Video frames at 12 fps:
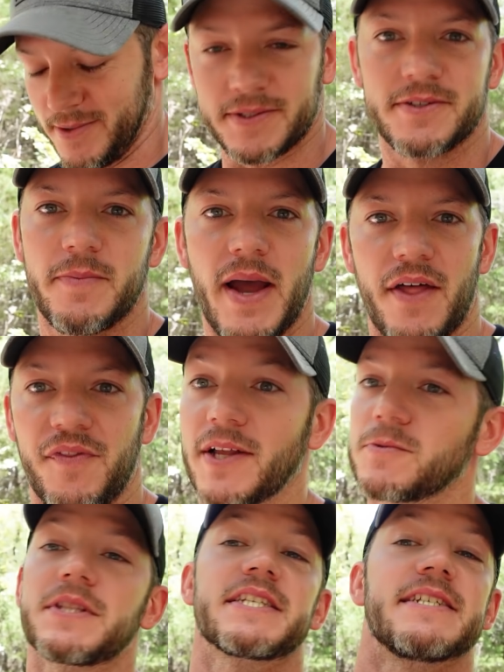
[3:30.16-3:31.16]
Well, too bad.
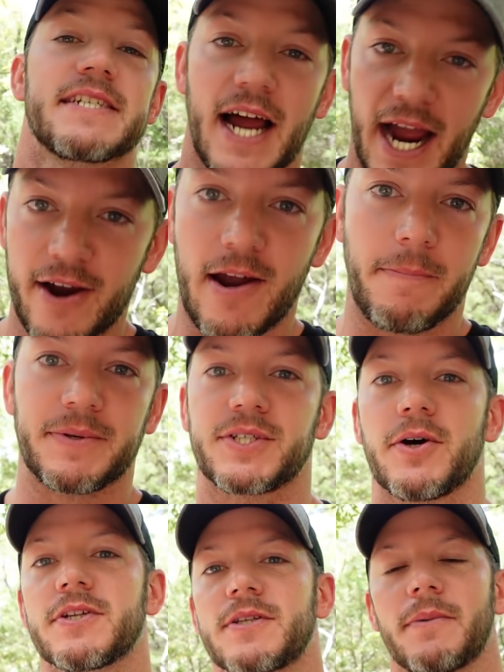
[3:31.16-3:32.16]
That's what this entire
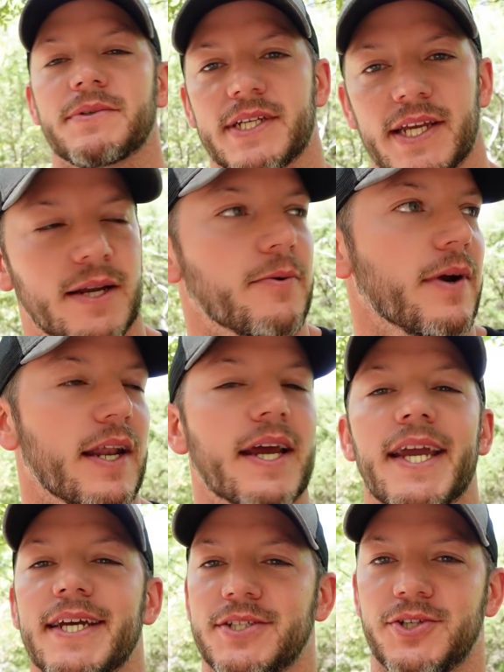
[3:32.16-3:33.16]
episode is. I'm just kidding. We're going
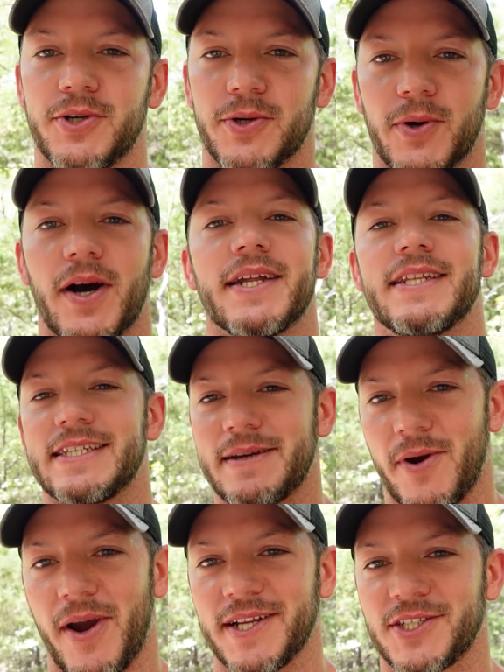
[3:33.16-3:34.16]
to get to the
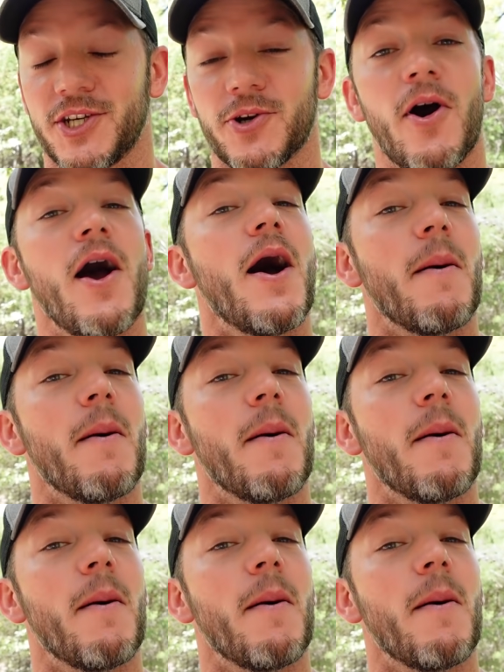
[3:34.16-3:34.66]
Demo H Q.